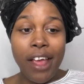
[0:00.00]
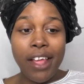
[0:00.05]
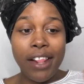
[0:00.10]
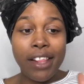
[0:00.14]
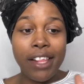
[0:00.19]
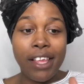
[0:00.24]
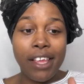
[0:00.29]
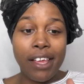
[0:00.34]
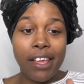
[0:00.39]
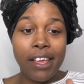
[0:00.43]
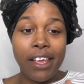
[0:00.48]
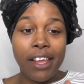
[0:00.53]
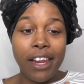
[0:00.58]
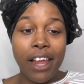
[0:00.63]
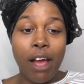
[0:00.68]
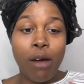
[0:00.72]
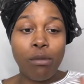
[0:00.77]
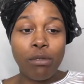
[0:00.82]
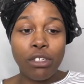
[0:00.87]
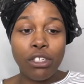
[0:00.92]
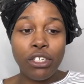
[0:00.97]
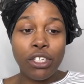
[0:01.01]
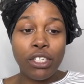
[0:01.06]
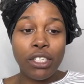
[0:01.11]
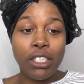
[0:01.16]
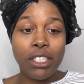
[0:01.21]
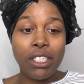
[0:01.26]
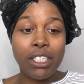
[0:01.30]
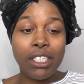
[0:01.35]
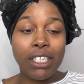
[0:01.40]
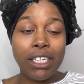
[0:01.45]
and then I would
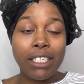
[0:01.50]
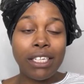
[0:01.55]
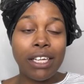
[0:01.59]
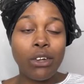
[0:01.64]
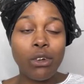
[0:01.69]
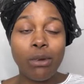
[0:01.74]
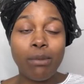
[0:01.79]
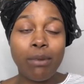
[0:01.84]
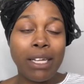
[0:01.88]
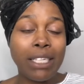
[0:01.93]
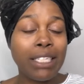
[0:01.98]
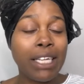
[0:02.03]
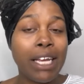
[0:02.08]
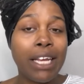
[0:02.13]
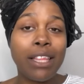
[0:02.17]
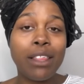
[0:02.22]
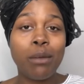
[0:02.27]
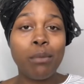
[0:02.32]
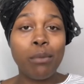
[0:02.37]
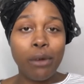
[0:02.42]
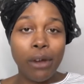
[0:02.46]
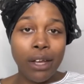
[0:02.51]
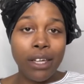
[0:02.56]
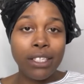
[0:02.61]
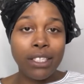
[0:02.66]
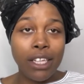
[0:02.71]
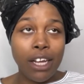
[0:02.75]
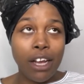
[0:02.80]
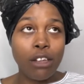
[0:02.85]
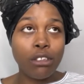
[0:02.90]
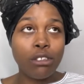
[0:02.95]
just, because I know I'm not taking the
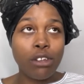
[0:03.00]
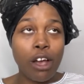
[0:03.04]
braids down,